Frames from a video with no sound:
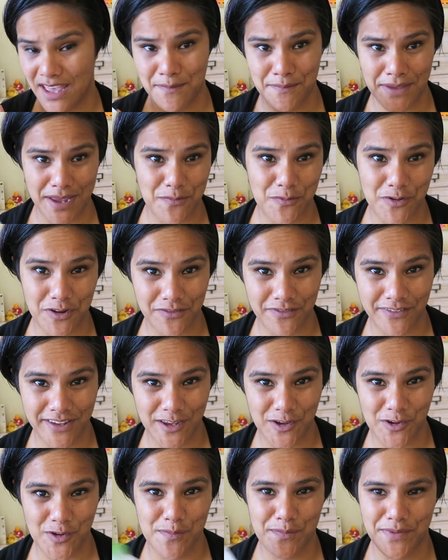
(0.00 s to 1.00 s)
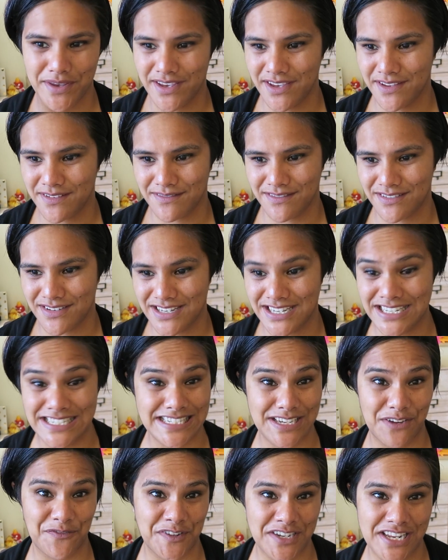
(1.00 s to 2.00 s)
It may work for you, but
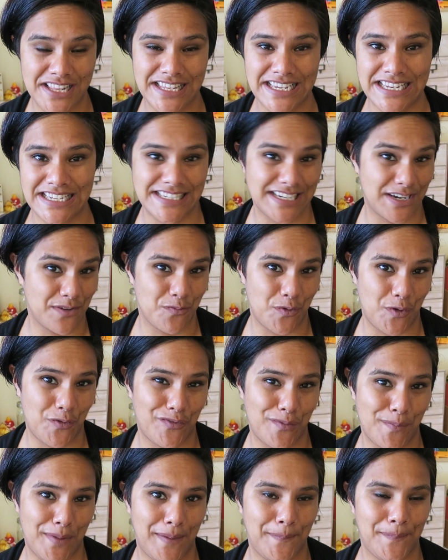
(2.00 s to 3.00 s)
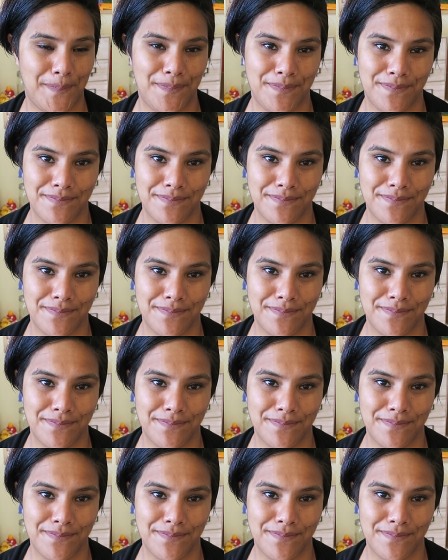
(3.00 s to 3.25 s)
it definitely didn't work for me.